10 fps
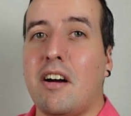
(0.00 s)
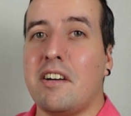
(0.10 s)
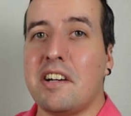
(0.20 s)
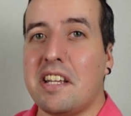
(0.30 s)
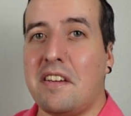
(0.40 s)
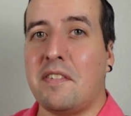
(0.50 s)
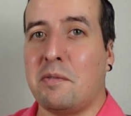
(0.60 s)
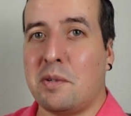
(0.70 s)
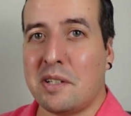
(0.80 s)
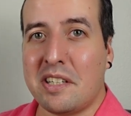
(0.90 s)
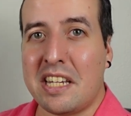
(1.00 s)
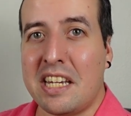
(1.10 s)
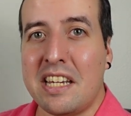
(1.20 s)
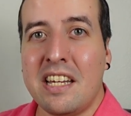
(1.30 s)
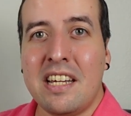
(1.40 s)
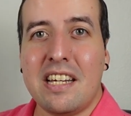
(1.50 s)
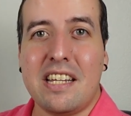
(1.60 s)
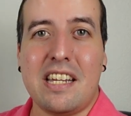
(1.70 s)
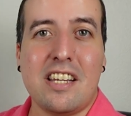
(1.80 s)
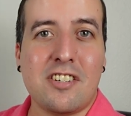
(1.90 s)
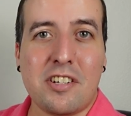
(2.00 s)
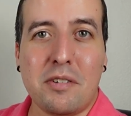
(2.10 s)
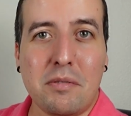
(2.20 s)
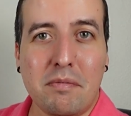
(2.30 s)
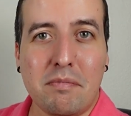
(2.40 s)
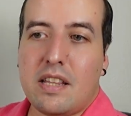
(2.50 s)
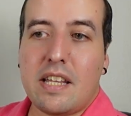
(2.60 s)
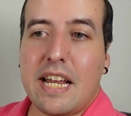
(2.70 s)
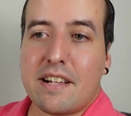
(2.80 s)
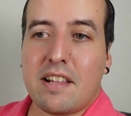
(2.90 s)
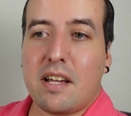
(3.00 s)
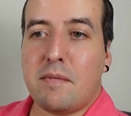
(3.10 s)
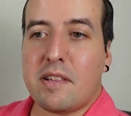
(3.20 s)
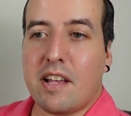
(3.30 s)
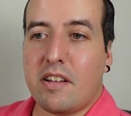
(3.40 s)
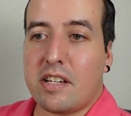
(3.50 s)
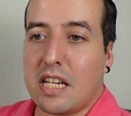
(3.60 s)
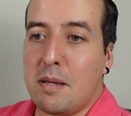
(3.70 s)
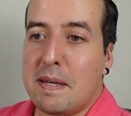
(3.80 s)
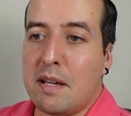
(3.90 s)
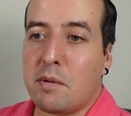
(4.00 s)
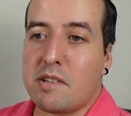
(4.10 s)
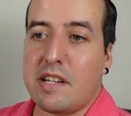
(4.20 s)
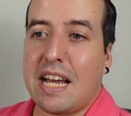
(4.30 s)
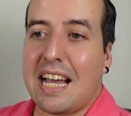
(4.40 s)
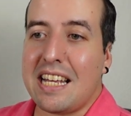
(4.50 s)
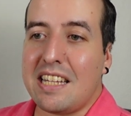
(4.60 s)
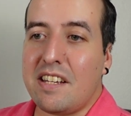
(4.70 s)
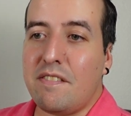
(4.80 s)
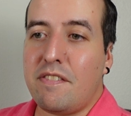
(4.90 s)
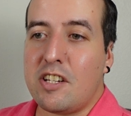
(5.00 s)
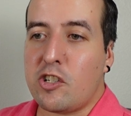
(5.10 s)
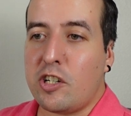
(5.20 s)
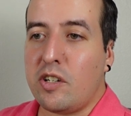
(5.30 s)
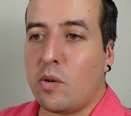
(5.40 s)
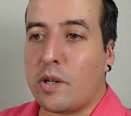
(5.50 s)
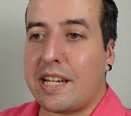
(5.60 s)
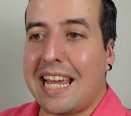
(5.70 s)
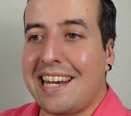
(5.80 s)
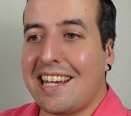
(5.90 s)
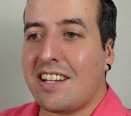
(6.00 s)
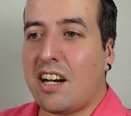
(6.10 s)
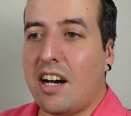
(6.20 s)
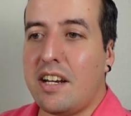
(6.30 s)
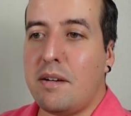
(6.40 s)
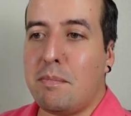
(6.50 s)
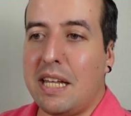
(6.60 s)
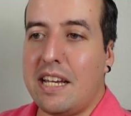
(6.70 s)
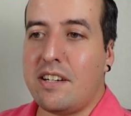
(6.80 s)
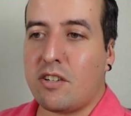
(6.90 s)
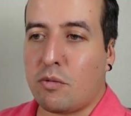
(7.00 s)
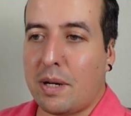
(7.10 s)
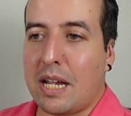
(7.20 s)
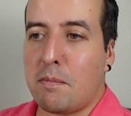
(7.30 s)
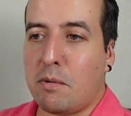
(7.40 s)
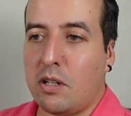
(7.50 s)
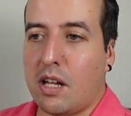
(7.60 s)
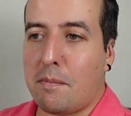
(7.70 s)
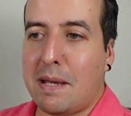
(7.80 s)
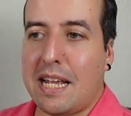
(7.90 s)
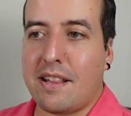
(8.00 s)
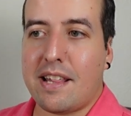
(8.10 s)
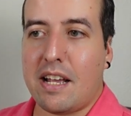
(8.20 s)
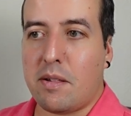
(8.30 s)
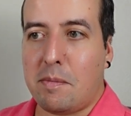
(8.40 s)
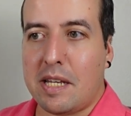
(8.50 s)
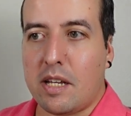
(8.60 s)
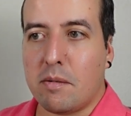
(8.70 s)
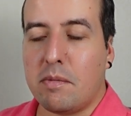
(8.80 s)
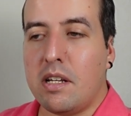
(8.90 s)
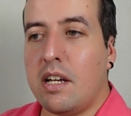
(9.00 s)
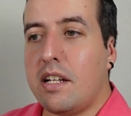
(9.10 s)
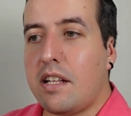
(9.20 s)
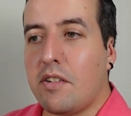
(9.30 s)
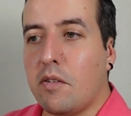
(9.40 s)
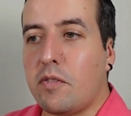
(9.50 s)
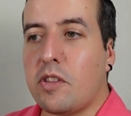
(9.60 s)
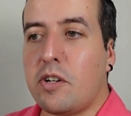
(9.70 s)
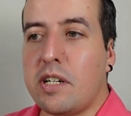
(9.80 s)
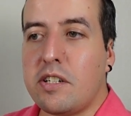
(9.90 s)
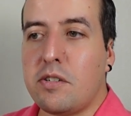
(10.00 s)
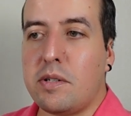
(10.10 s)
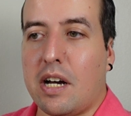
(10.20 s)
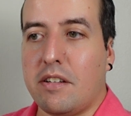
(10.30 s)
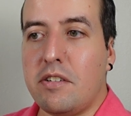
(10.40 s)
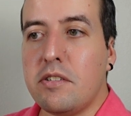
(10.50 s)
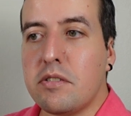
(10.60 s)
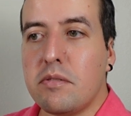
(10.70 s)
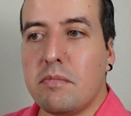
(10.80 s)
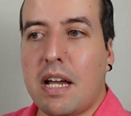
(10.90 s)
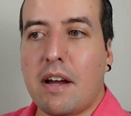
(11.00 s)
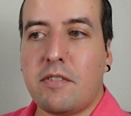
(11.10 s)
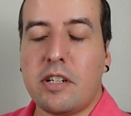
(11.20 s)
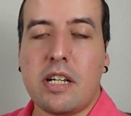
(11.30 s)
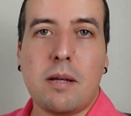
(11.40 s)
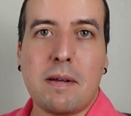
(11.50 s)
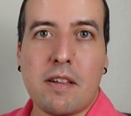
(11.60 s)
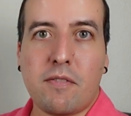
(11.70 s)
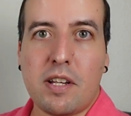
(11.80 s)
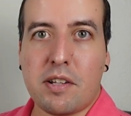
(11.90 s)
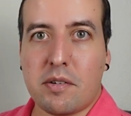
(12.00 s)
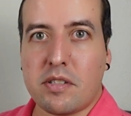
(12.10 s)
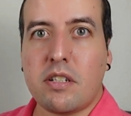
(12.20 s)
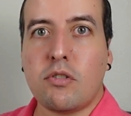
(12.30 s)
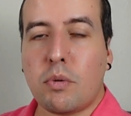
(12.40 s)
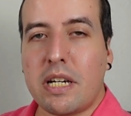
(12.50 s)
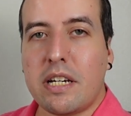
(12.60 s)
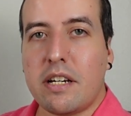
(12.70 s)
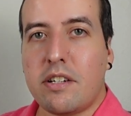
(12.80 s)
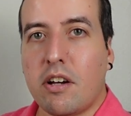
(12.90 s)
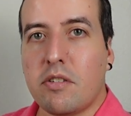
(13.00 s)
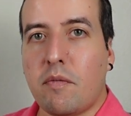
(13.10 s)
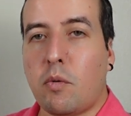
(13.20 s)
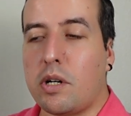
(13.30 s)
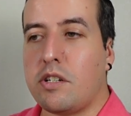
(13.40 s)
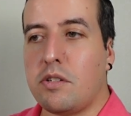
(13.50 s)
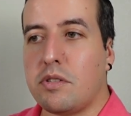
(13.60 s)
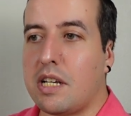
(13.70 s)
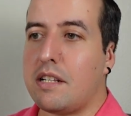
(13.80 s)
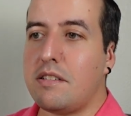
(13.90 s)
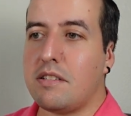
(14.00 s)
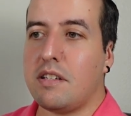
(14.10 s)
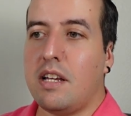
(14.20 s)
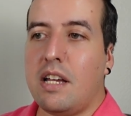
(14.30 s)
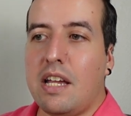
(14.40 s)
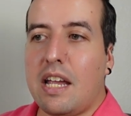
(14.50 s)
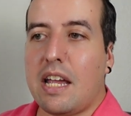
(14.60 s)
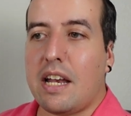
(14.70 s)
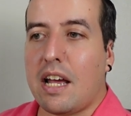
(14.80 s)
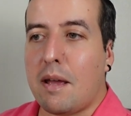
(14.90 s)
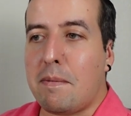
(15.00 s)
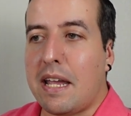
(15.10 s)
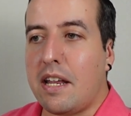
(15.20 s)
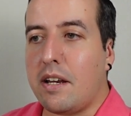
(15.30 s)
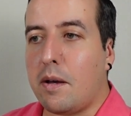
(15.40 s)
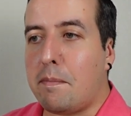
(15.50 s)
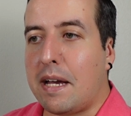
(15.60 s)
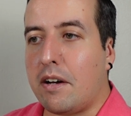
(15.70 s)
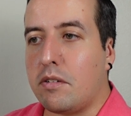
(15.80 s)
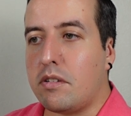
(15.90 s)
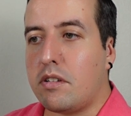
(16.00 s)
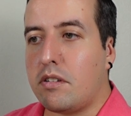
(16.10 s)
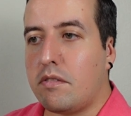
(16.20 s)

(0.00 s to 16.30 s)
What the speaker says: aren't even really an issue. The next item to sell on eBay was an Eileen Fisher Organic Cotton Blend Gray Pull-On Pants size medium. They sold for $32. After eBay's fees, I received $29.42, and I paid about